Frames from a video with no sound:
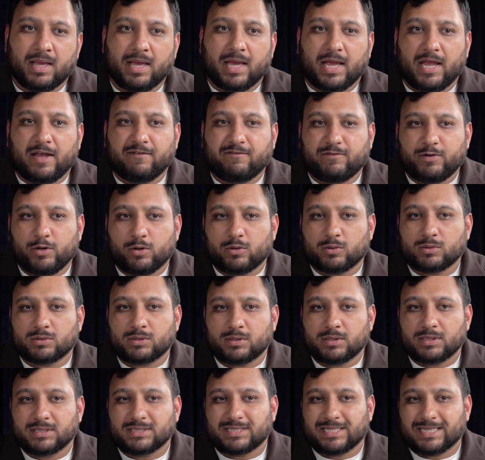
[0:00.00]
If you're
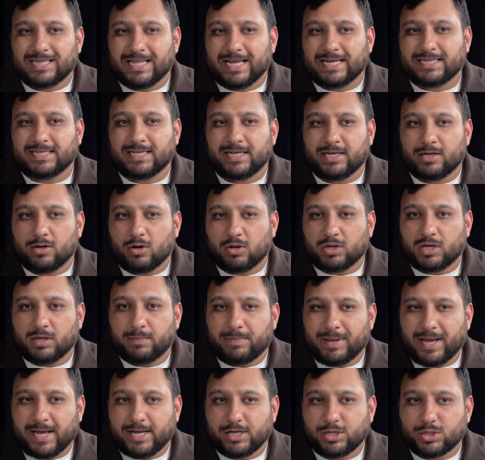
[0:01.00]
selecting an
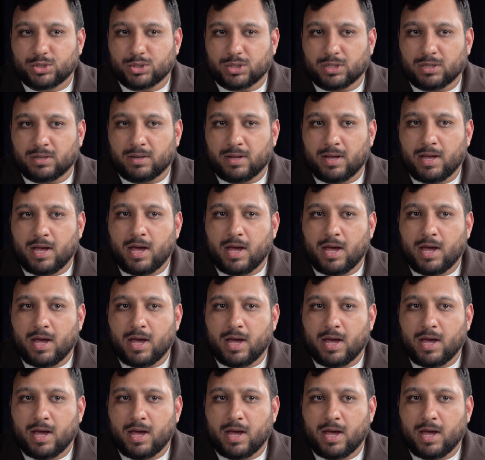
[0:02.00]
occupation,